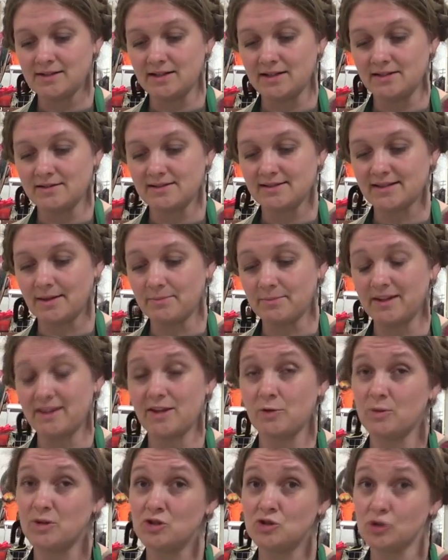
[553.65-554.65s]
it's something
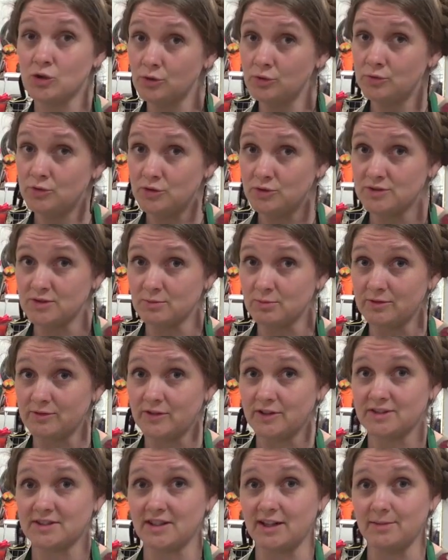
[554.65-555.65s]
that we don't use at
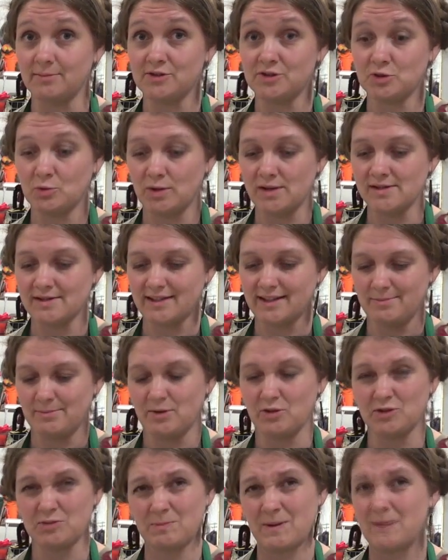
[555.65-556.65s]
Reverse Garbage Queensland
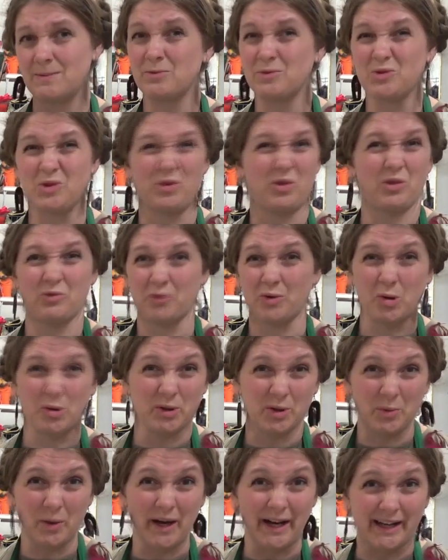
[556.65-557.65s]
because people don't throw it
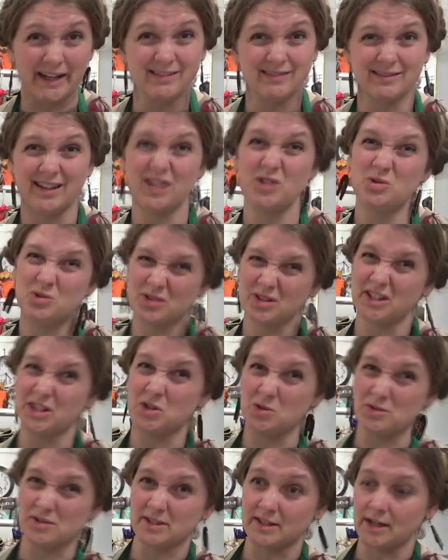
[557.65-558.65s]
away. They usually
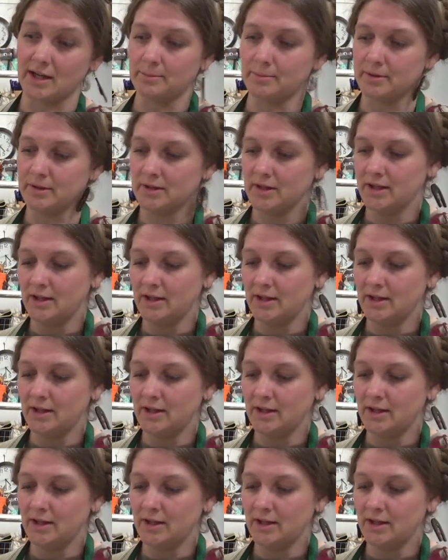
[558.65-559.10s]
use it up.